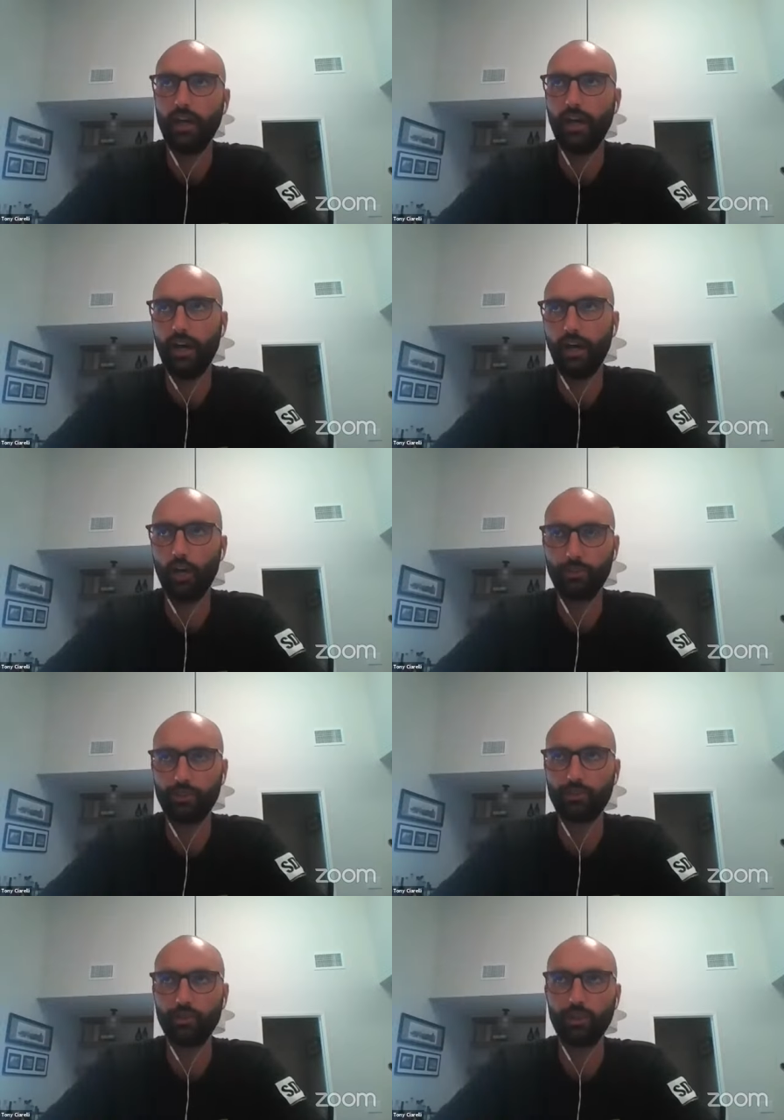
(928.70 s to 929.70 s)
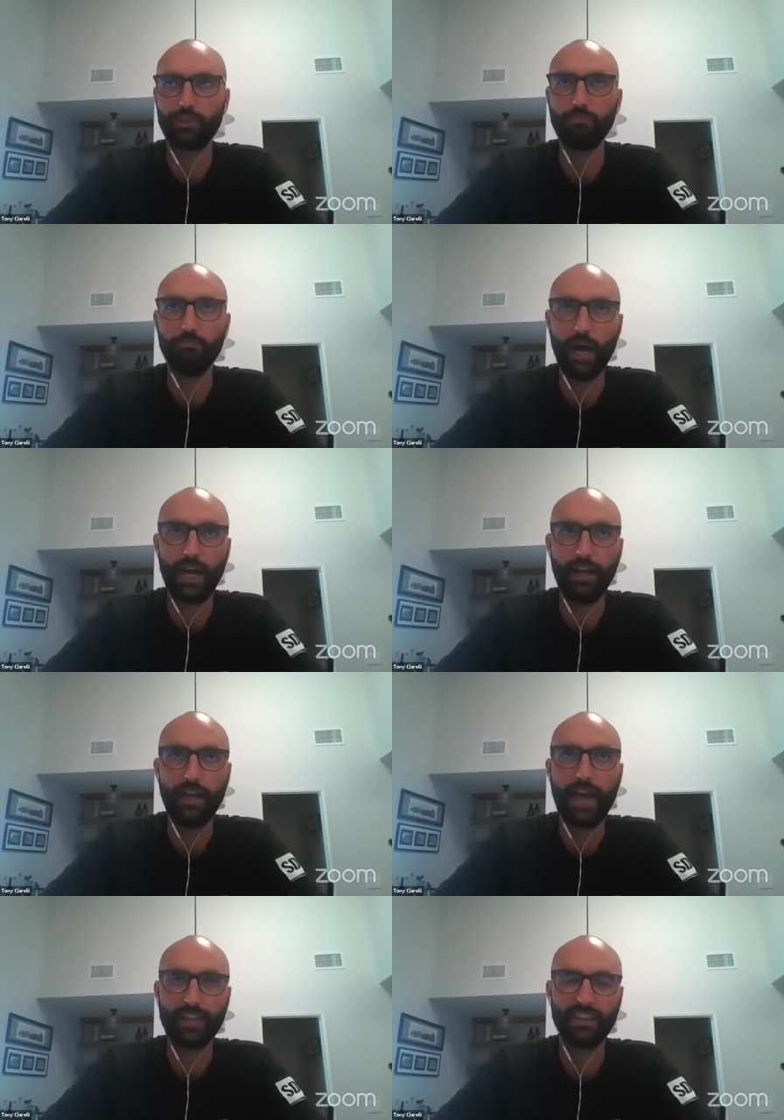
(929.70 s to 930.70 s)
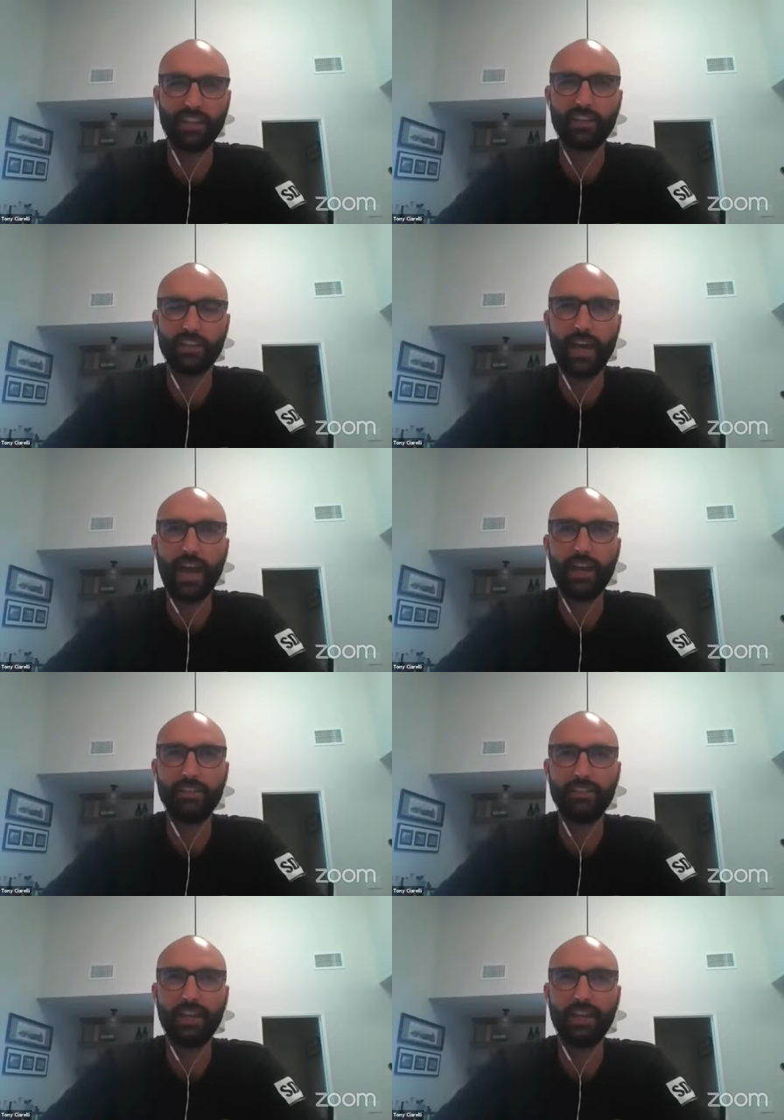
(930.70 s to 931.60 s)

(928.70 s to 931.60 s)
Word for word: uh, open source but at the end of the day